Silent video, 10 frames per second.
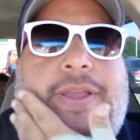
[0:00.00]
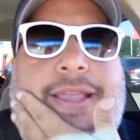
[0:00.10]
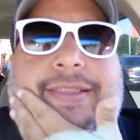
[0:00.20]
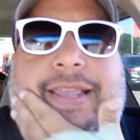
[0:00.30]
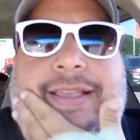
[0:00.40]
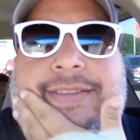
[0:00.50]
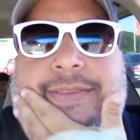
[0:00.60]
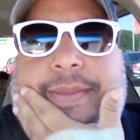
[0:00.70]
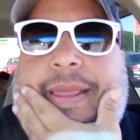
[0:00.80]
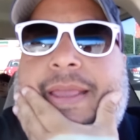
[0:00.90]
know what, guys? I got
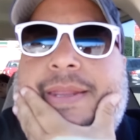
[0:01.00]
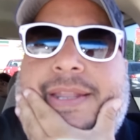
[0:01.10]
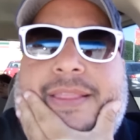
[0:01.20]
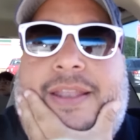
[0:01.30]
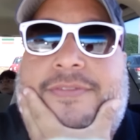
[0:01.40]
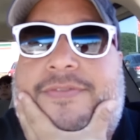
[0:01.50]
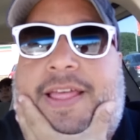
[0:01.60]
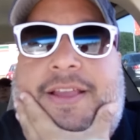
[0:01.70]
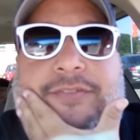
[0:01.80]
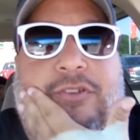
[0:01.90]
something. I'm getting a lot of
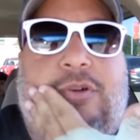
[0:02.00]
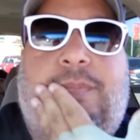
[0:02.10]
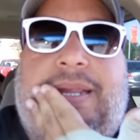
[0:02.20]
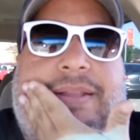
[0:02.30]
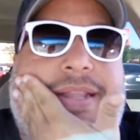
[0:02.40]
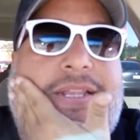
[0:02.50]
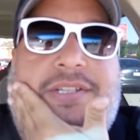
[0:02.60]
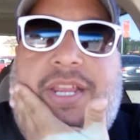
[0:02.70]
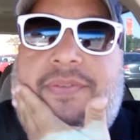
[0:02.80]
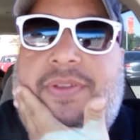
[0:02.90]
flack for my
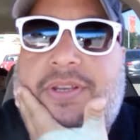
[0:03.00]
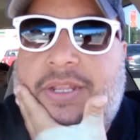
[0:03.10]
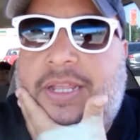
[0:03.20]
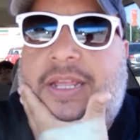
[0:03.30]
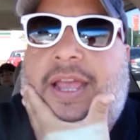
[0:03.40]
not shaving.